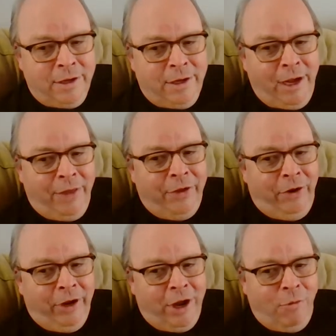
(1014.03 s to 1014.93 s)
yeah,
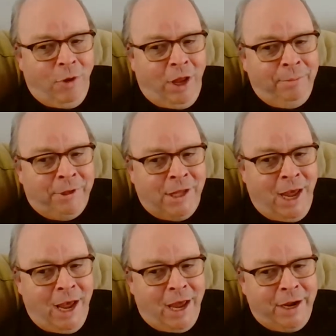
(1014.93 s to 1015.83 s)
there you go. Well, I'm
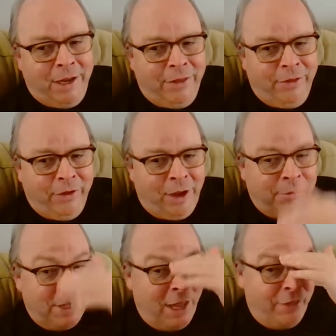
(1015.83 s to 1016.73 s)
glad. I'm
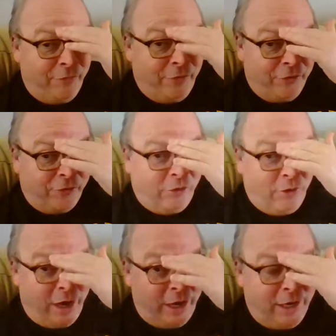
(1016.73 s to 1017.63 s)
glad the fish are
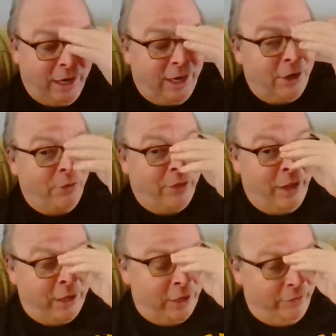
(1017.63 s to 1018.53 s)
great. And no,
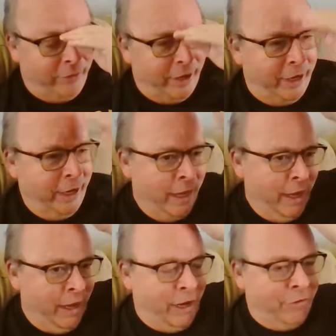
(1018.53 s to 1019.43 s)
thank you, Vinny.
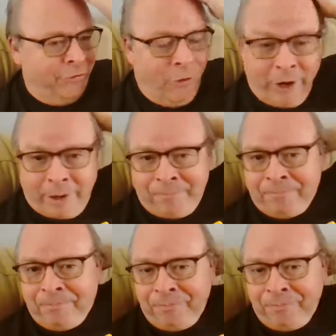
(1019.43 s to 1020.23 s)
Enjoy them